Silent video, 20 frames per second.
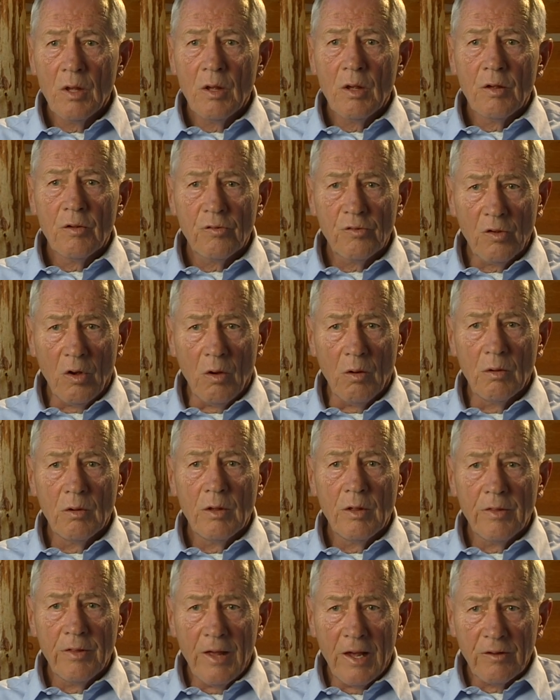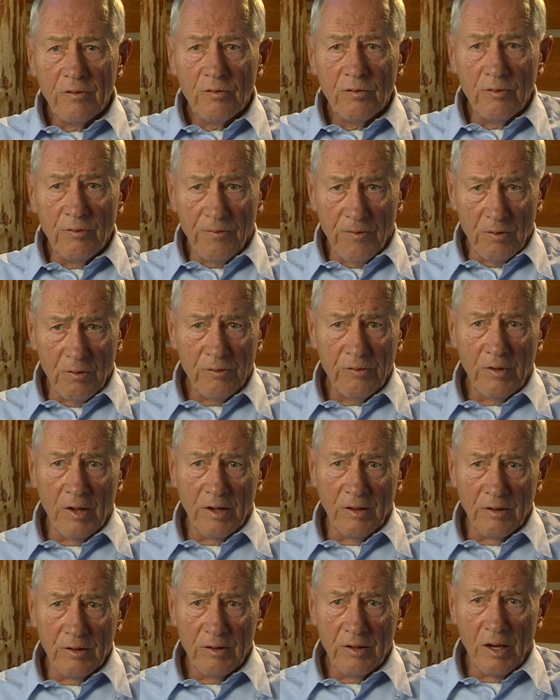So that's the first
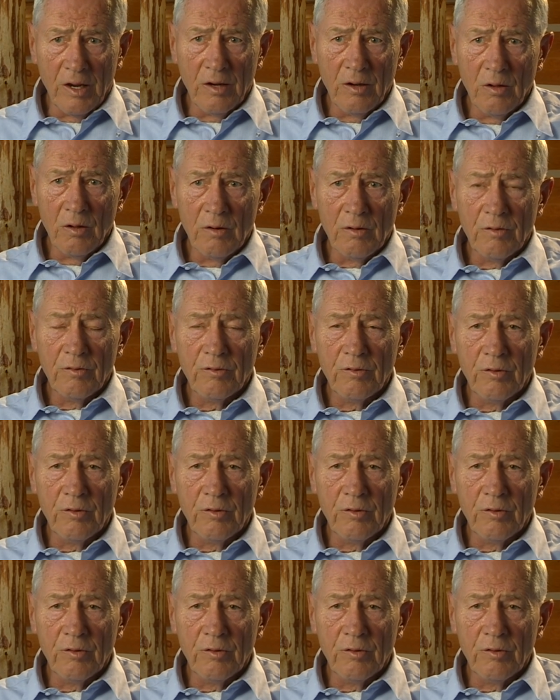thing that they noticed.